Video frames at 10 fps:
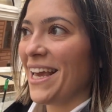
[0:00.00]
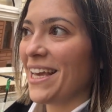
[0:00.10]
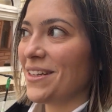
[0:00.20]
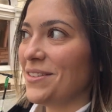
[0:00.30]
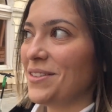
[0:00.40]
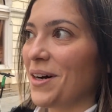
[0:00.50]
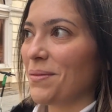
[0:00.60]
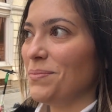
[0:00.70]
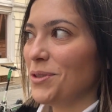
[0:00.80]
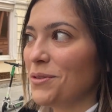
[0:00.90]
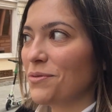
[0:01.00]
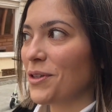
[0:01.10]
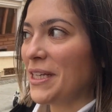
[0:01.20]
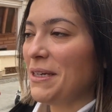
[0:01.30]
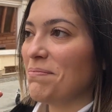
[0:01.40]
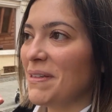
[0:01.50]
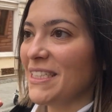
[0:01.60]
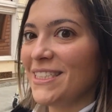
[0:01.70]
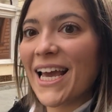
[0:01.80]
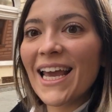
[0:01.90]
and beautifully
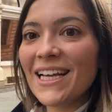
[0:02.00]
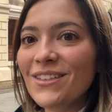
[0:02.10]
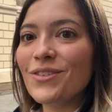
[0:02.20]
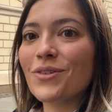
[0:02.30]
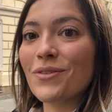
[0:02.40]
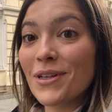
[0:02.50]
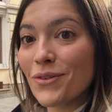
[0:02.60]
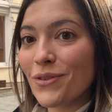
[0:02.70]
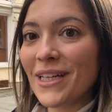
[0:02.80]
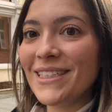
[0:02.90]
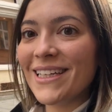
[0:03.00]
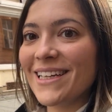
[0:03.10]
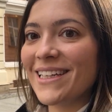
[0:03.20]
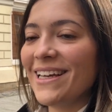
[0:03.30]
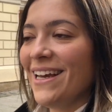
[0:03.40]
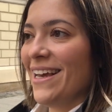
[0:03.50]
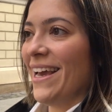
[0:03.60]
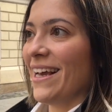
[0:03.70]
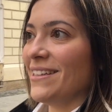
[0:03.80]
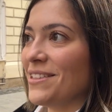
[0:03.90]
maintained or renovated,
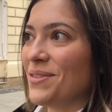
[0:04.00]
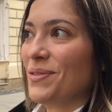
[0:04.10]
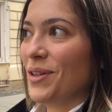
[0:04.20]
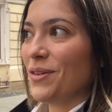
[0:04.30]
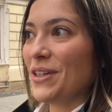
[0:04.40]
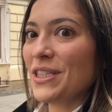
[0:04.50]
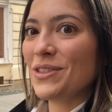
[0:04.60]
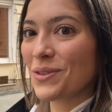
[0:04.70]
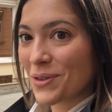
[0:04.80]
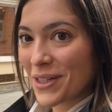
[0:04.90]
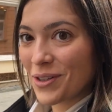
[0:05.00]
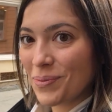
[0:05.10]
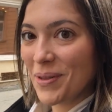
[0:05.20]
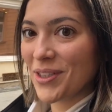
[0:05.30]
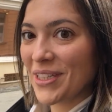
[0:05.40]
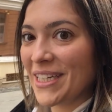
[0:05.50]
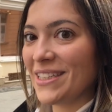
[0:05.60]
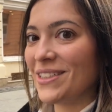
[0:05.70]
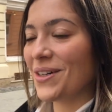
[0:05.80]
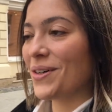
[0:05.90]
and it's full of historical buildings.